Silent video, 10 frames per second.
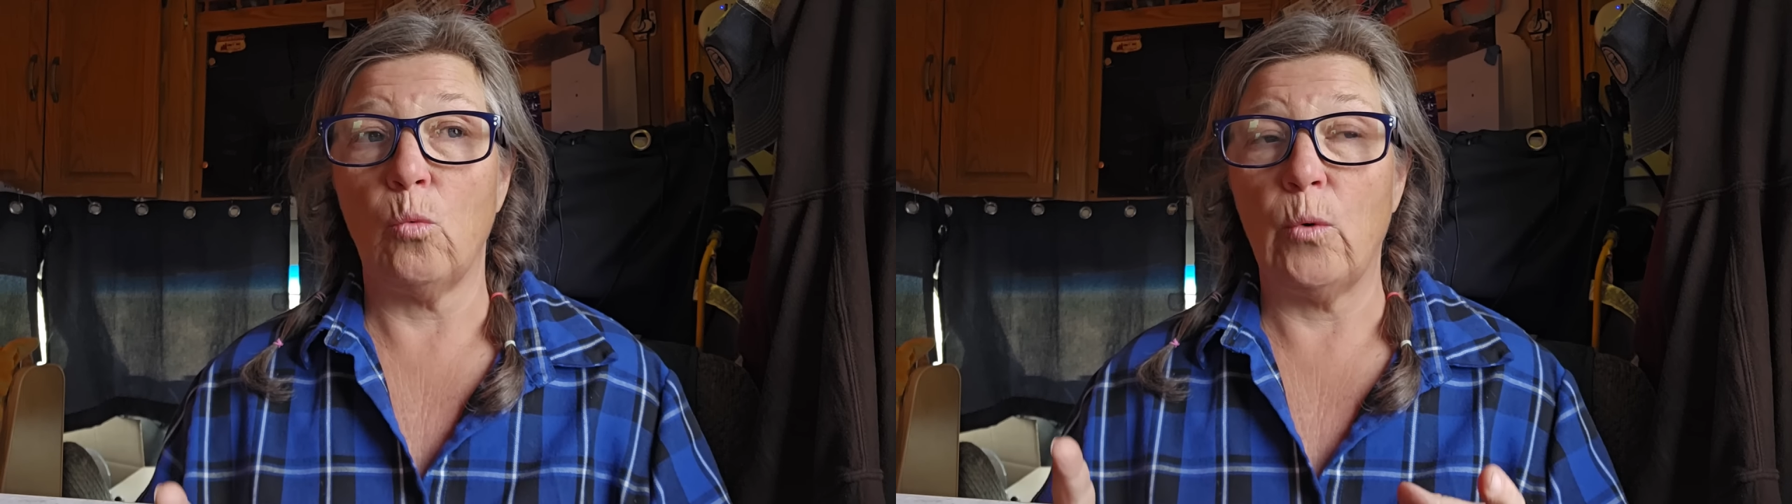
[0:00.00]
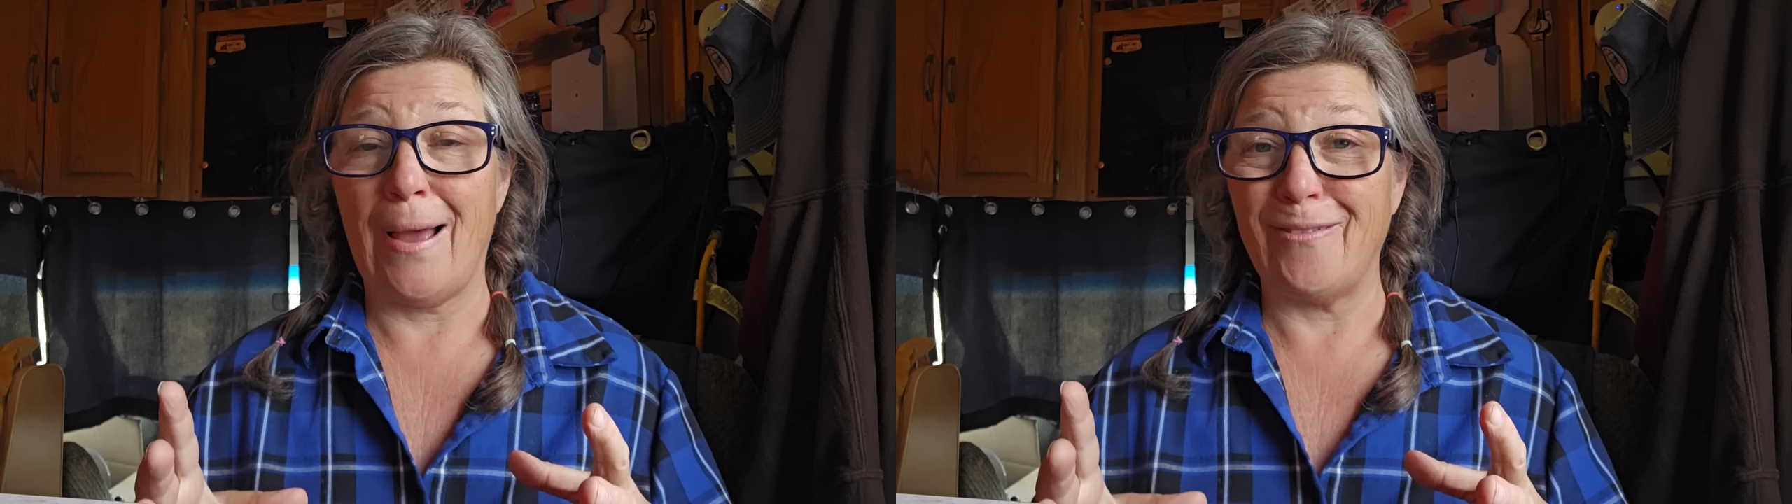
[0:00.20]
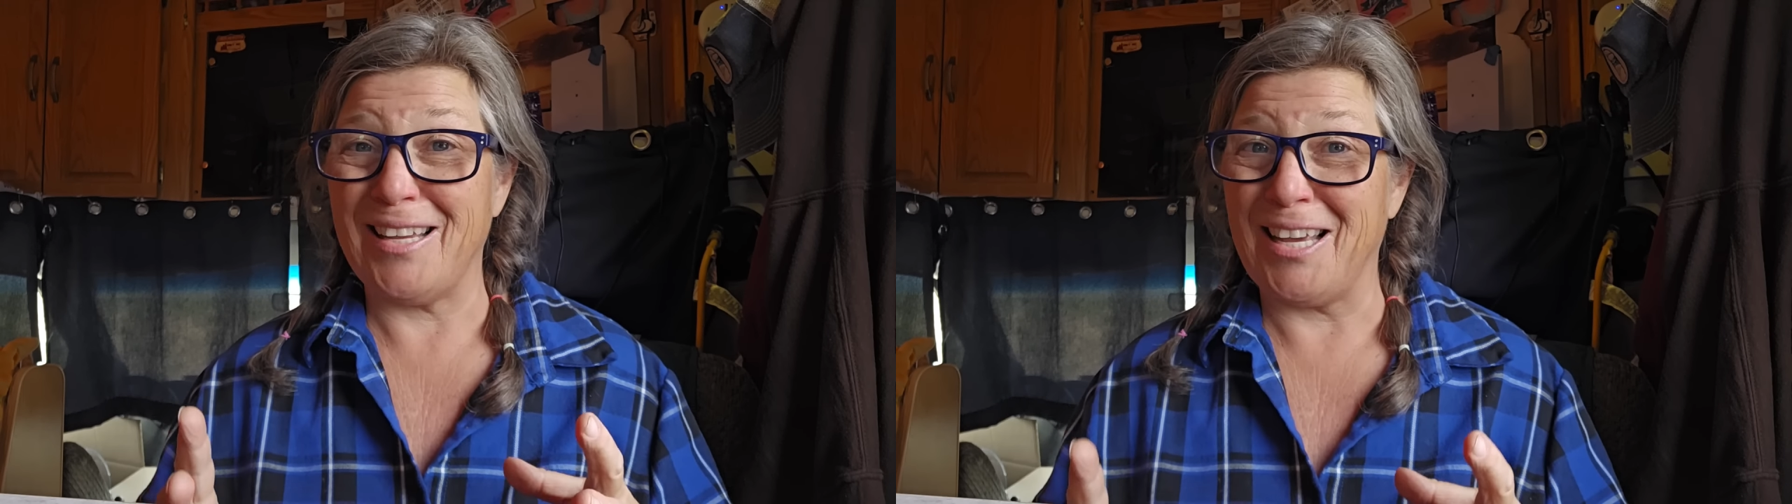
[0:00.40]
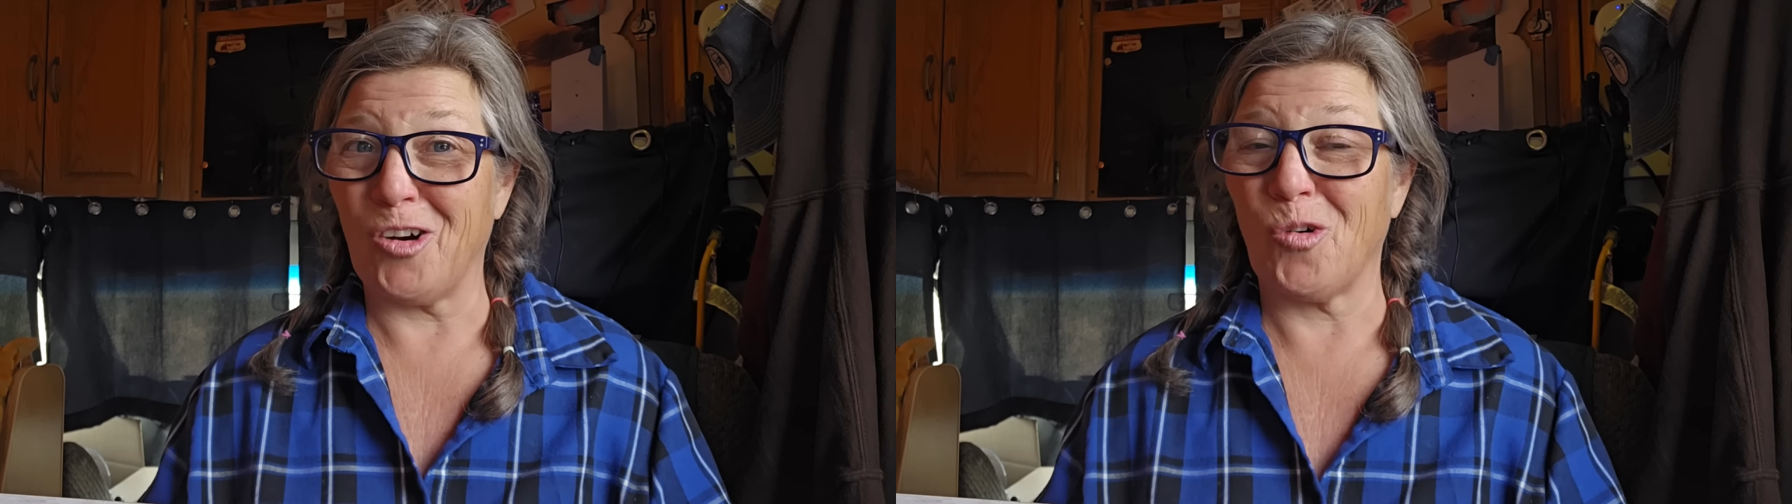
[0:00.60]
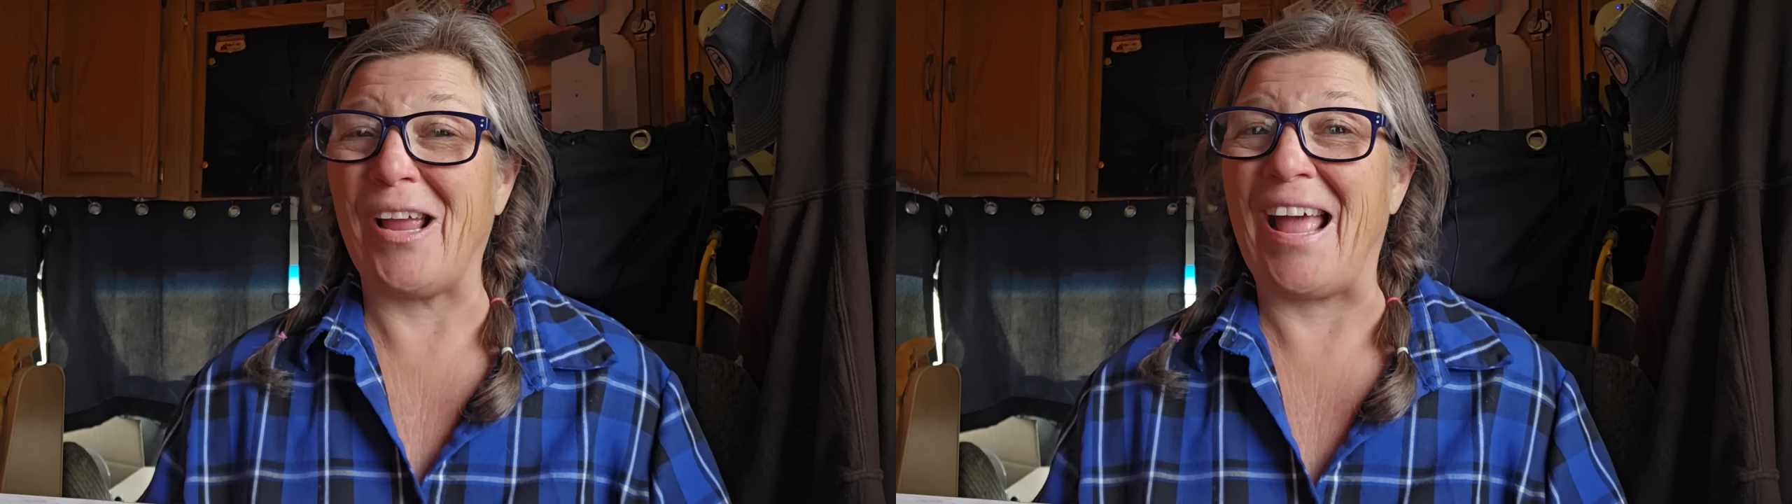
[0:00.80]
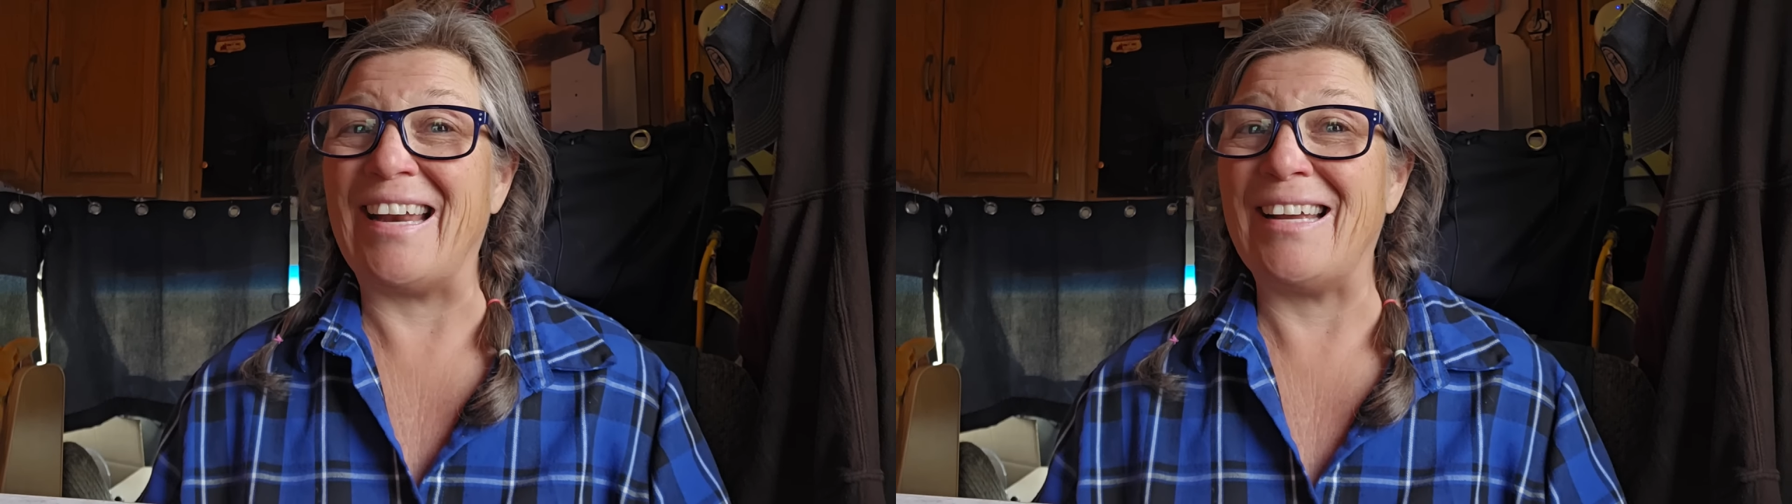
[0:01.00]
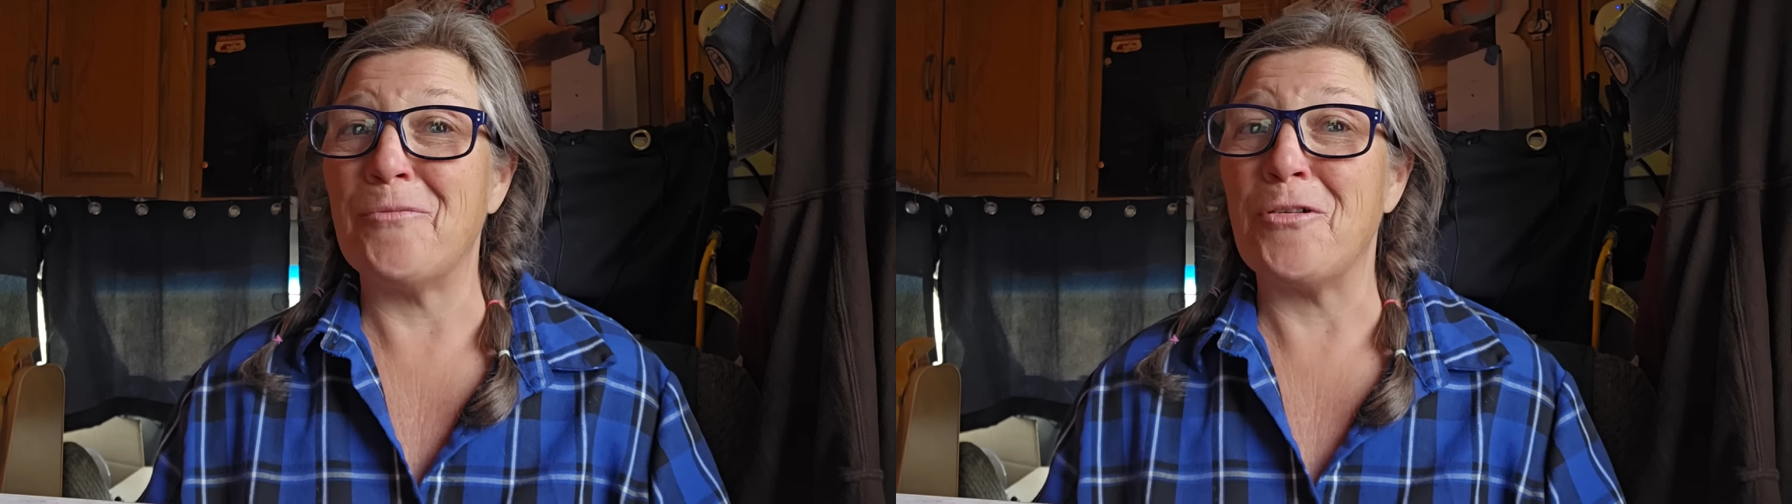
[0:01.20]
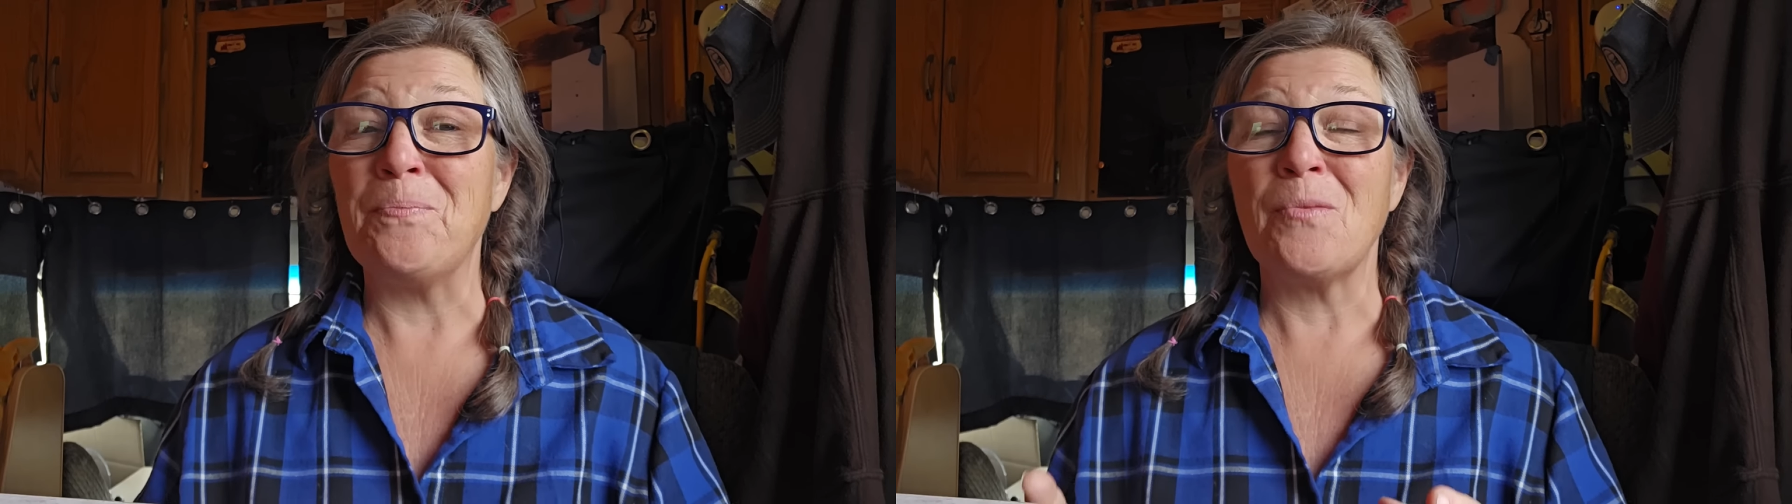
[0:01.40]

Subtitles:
We have to get creative,